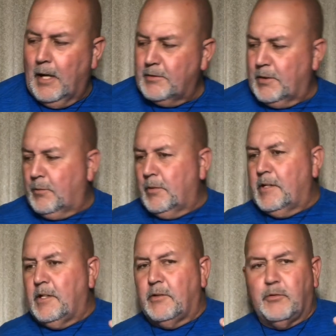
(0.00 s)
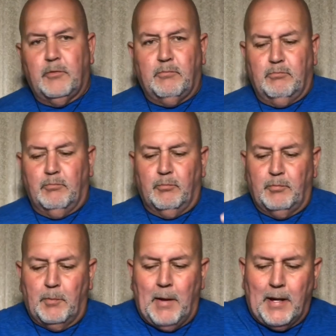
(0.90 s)
was like, where did
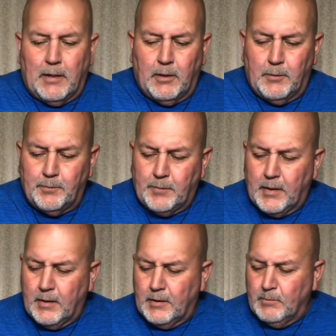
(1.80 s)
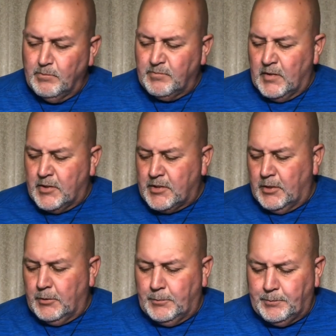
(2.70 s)
the bag go?
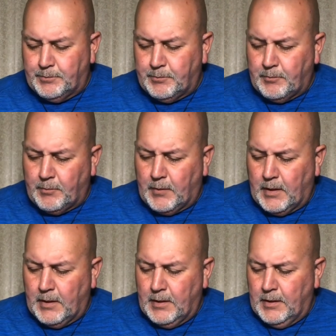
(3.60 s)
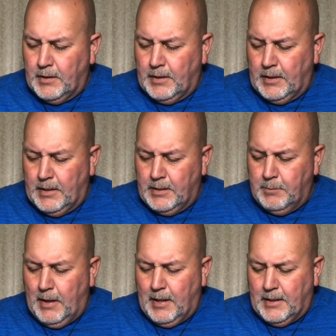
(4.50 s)
So in the
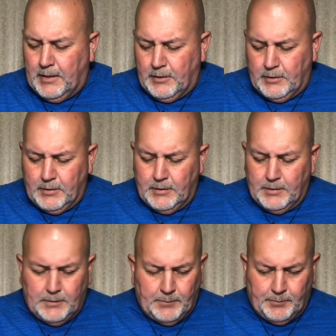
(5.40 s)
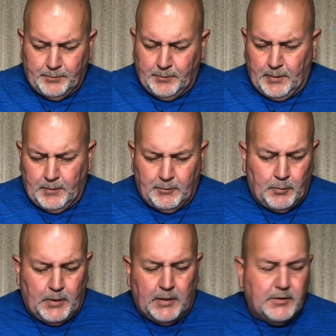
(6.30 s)
bag here, before
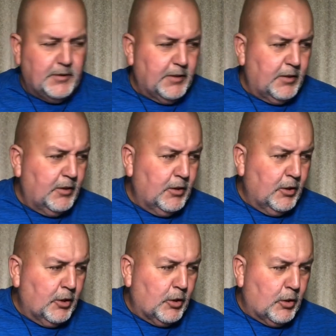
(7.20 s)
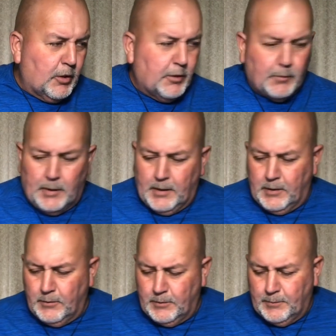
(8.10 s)
we get to the car and the radio,